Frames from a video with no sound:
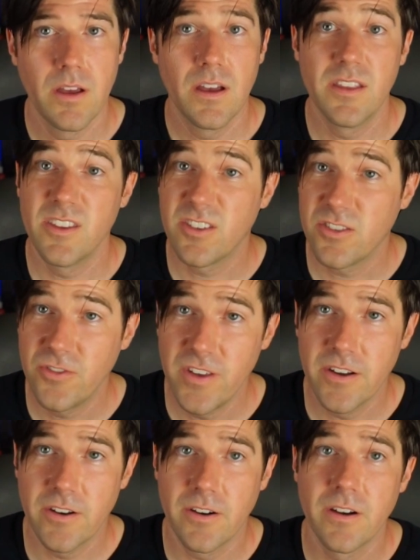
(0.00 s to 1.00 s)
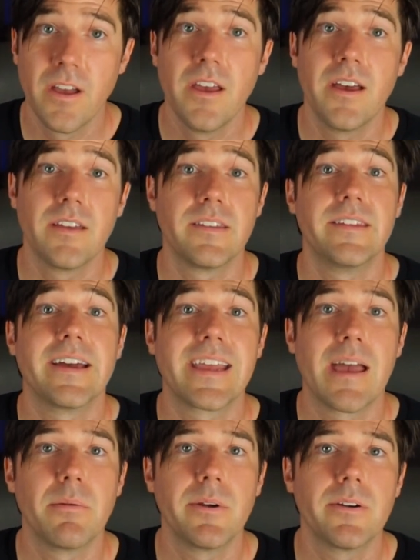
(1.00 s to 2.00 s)
and the sphere has a
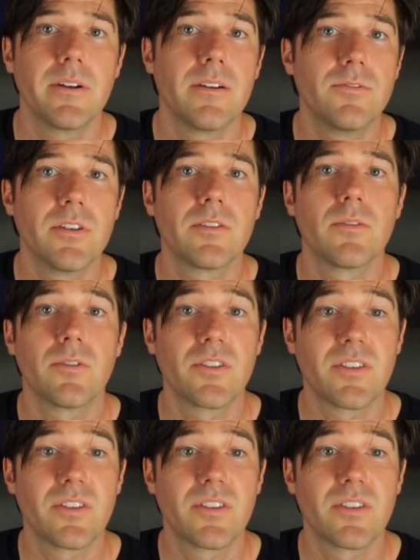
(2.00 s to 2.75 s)
diameter of just over